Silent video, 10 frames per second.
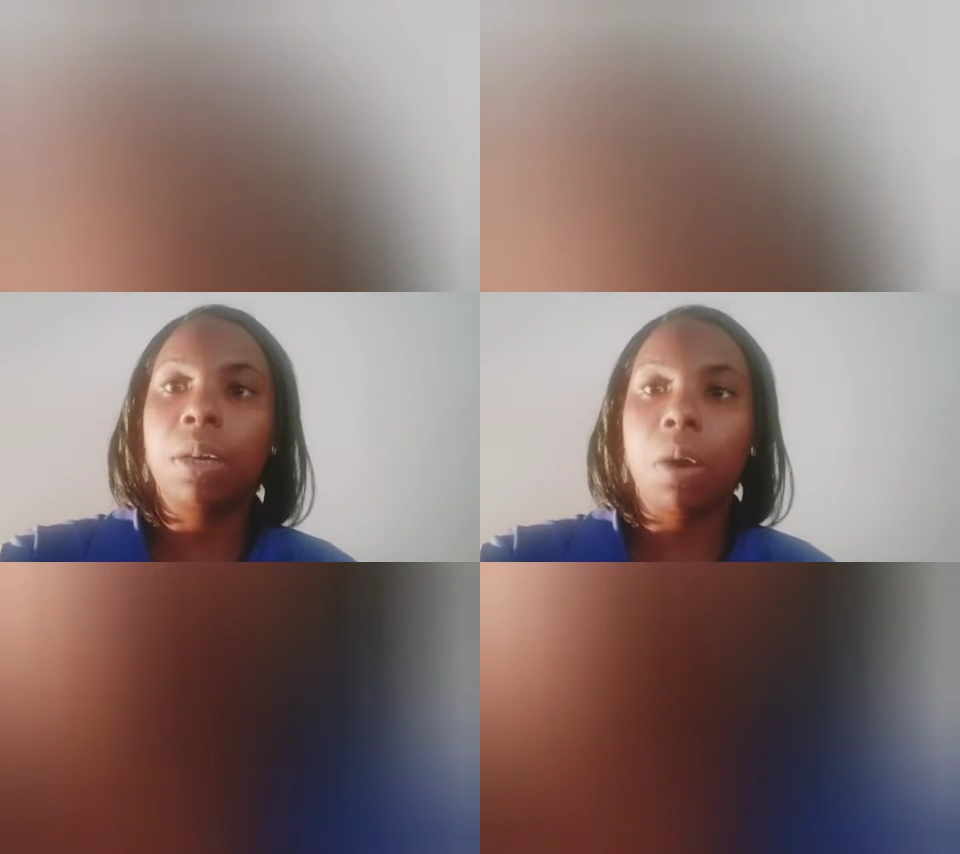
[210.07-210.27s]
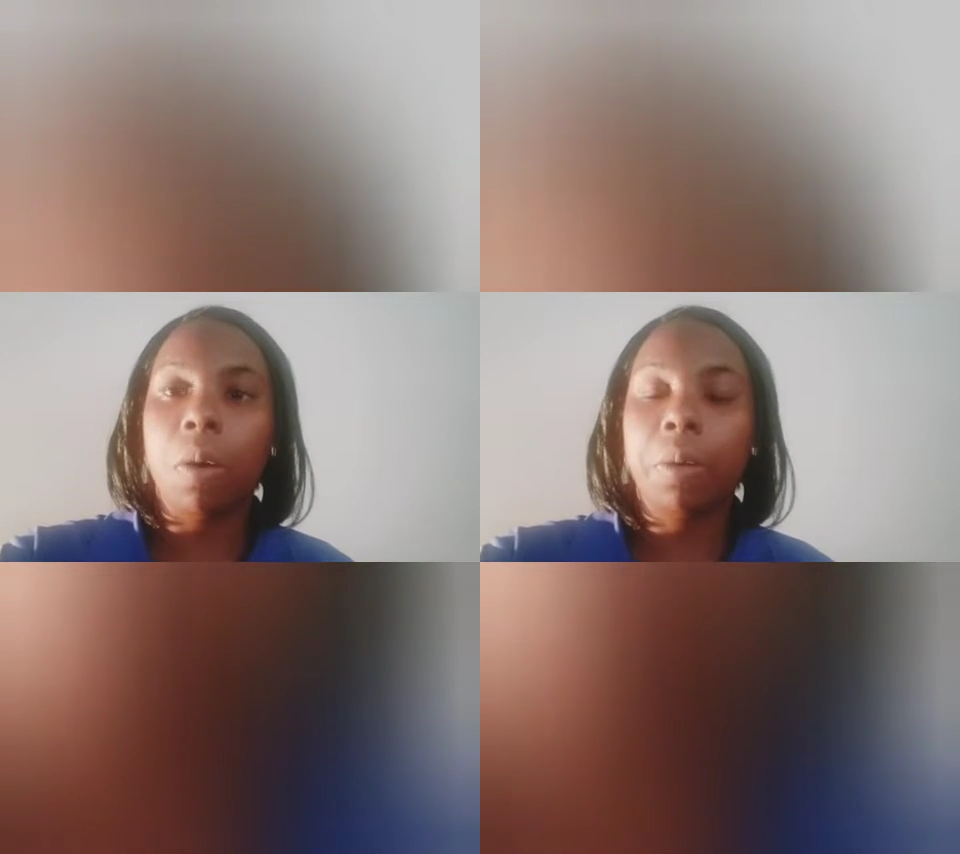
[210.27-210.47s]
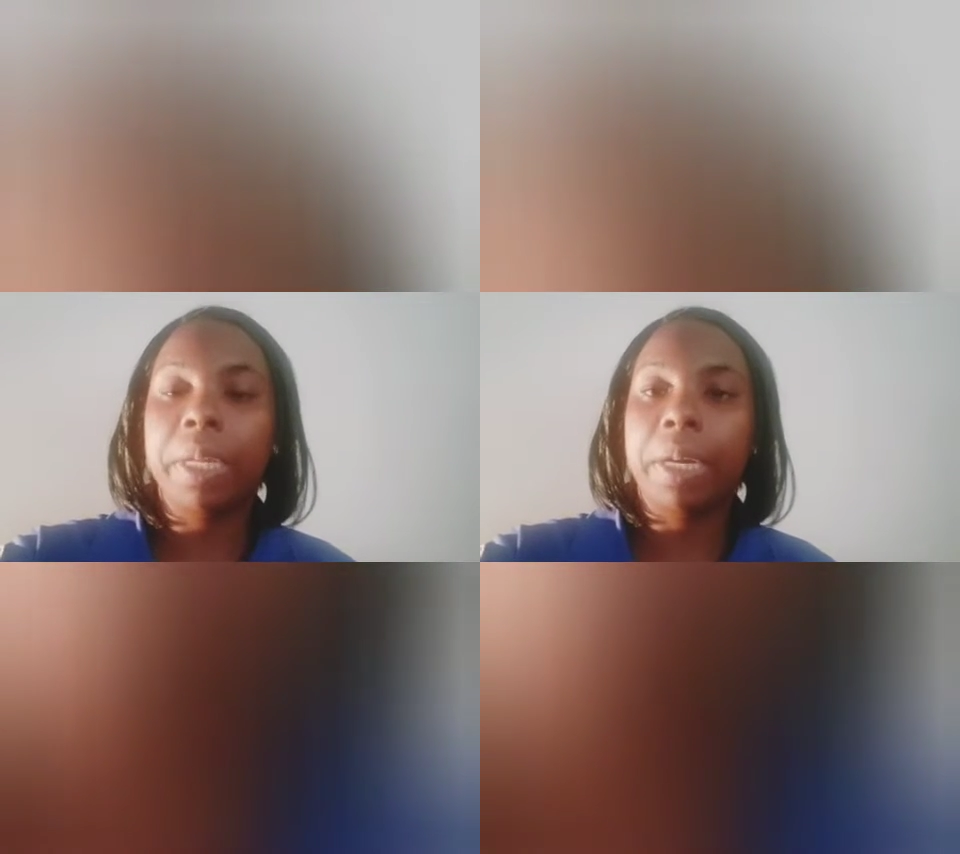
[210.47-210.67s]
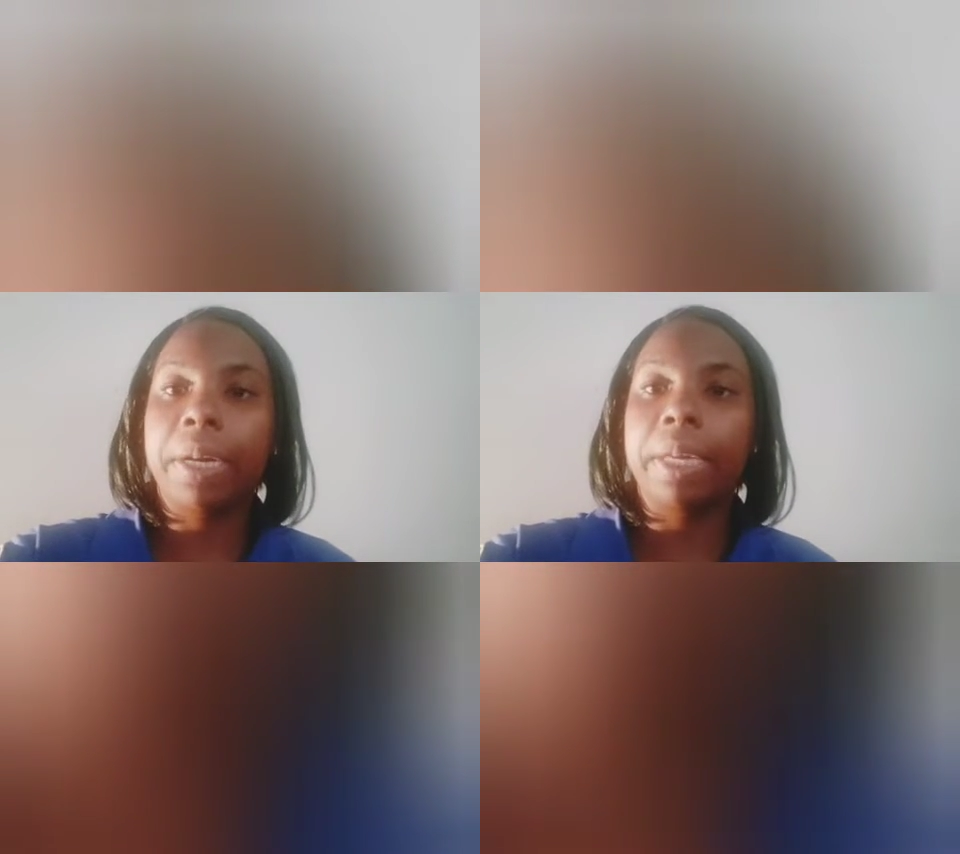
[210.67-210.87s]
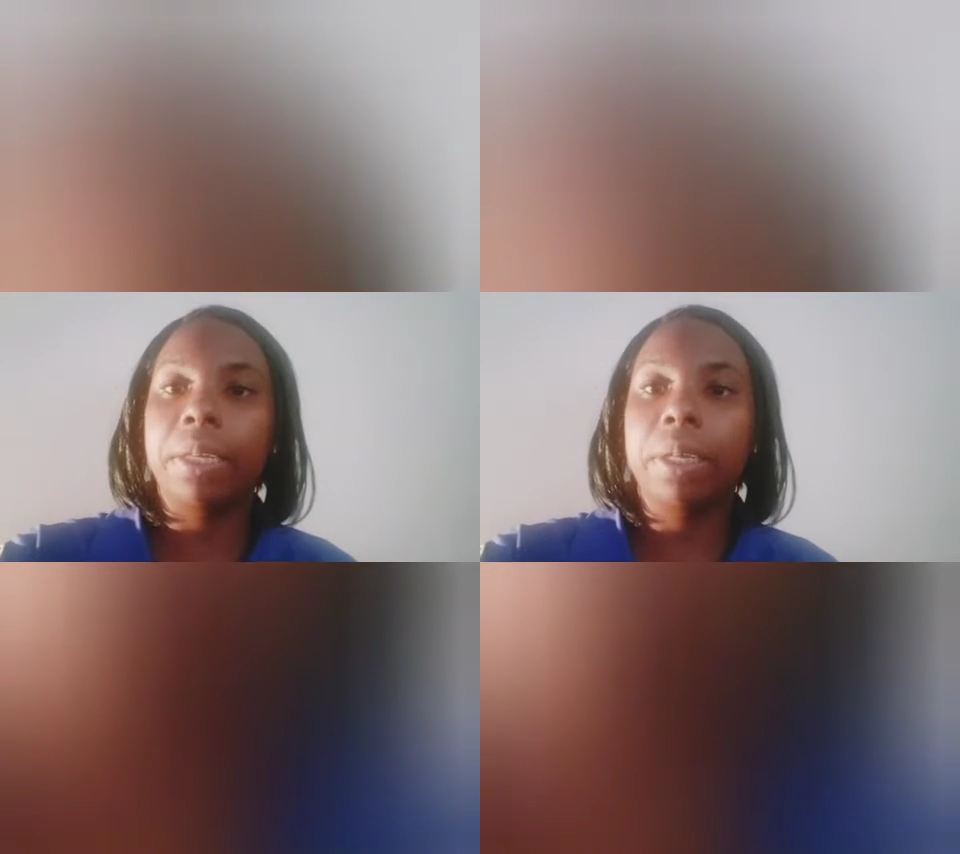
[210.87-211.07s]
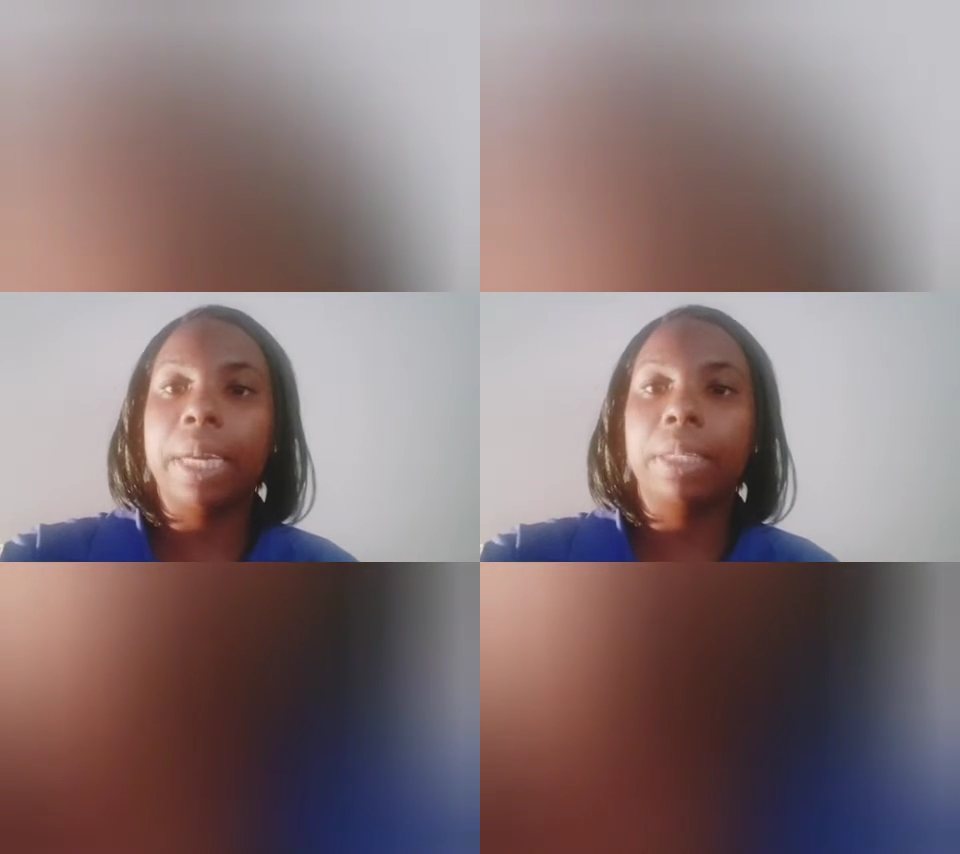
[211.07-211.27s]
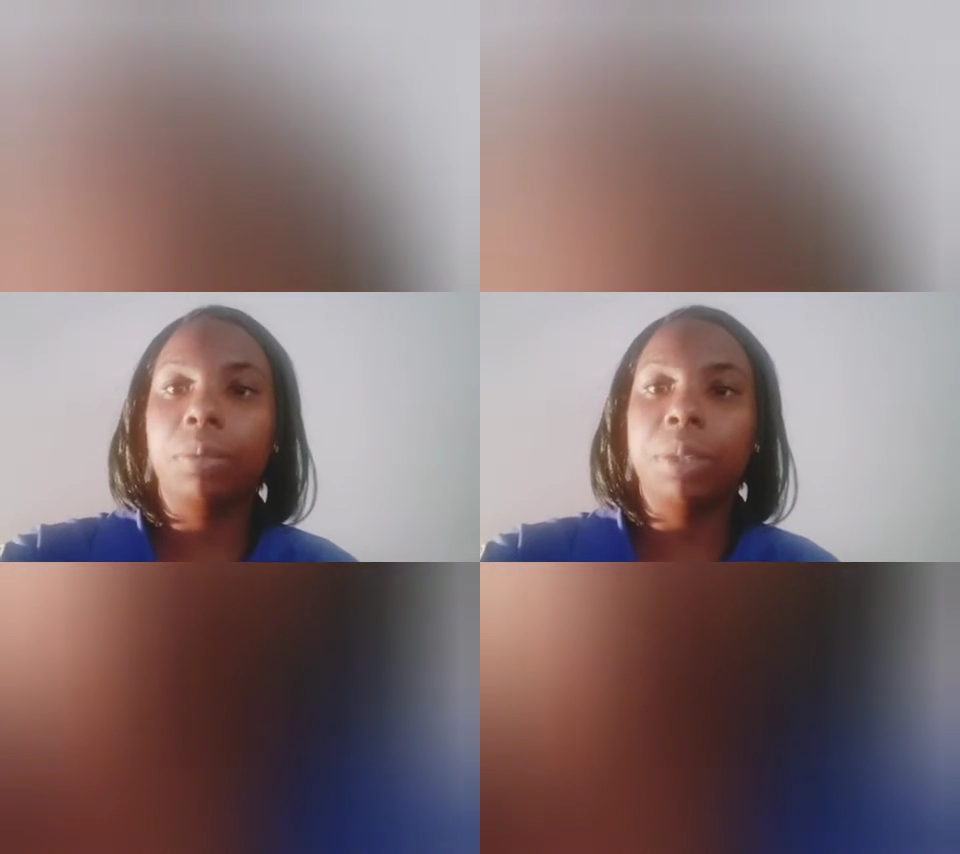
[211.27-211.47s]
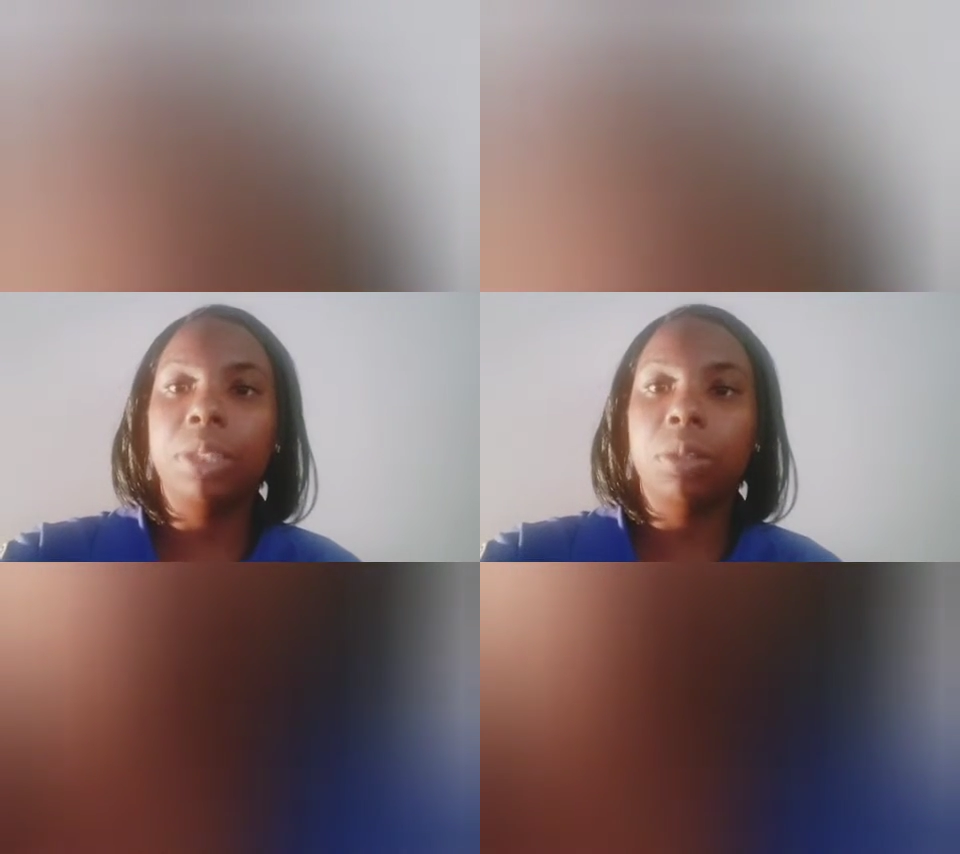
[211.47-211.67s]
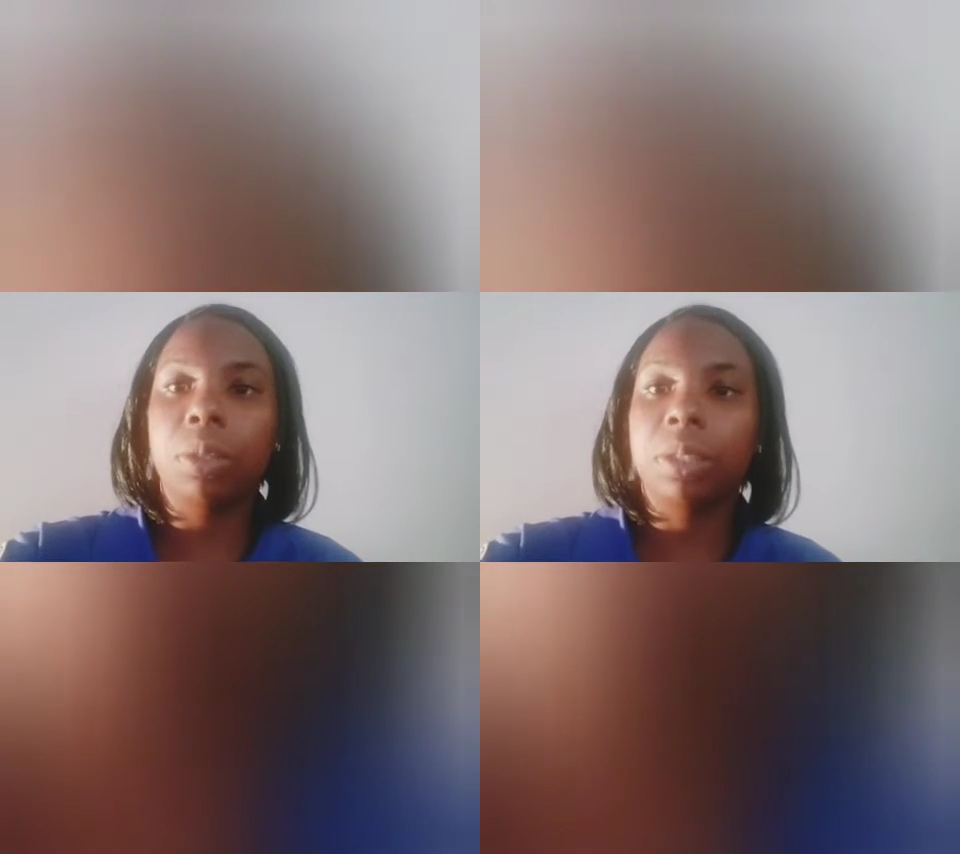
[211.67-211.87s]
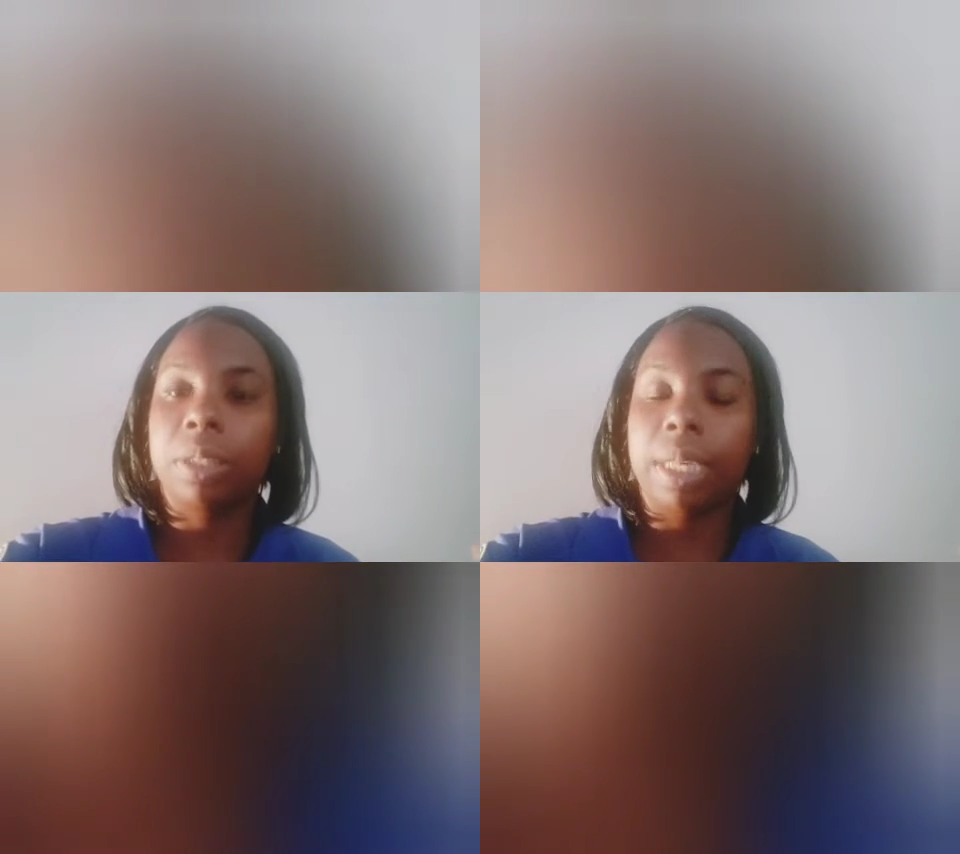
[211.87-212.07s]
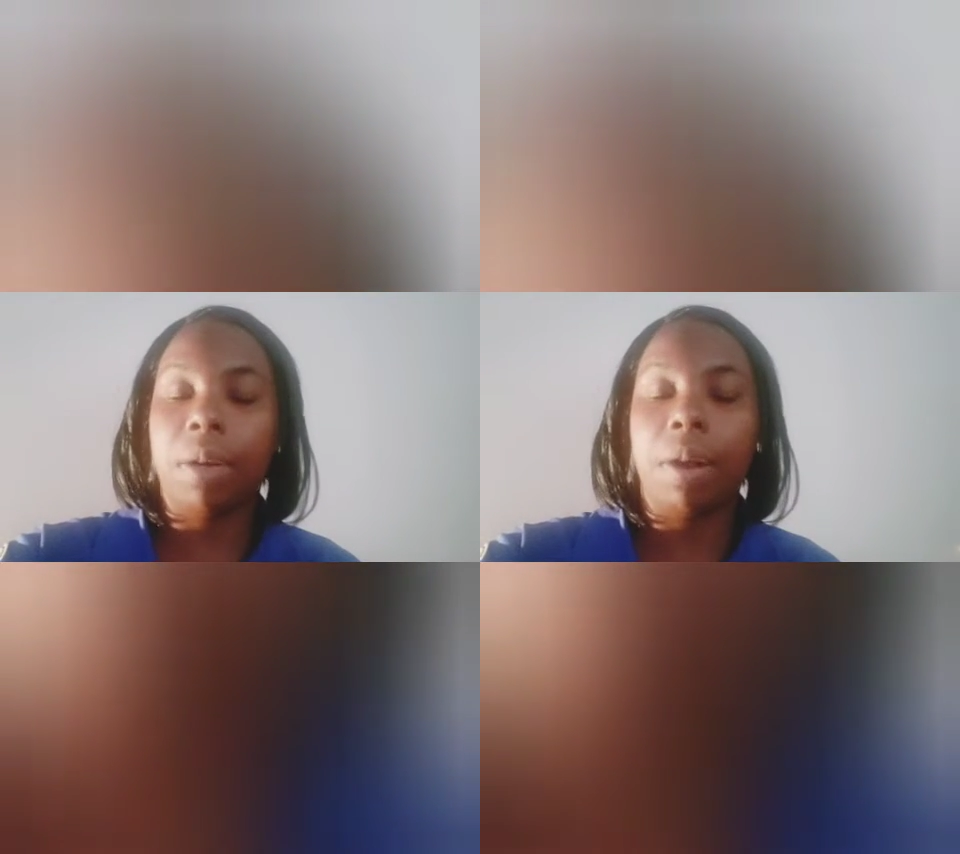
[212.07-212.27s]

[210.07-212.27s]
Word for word: Go on there and look at the resources that